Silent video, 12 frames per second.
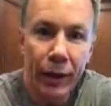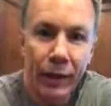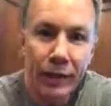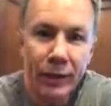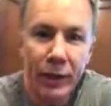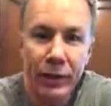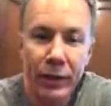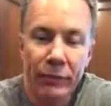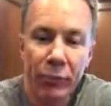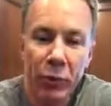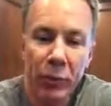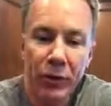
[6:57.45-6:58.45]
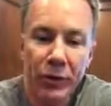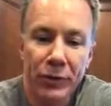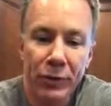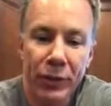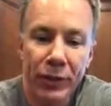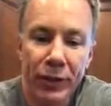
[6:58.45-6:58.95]
and then you're done. You got 4
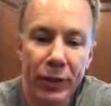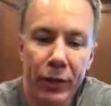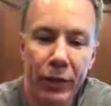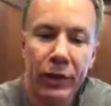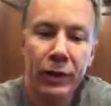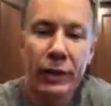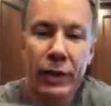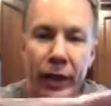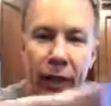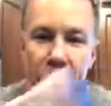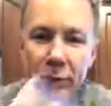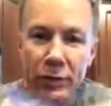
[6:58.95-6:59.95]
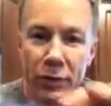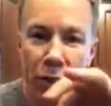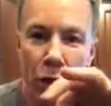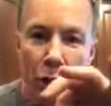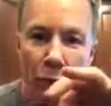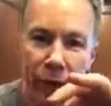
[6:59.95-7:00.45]
burgers ready to go, and it was
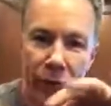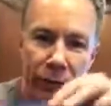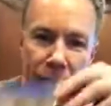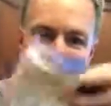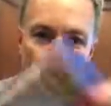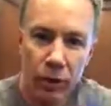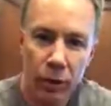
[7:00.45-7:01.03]
no mess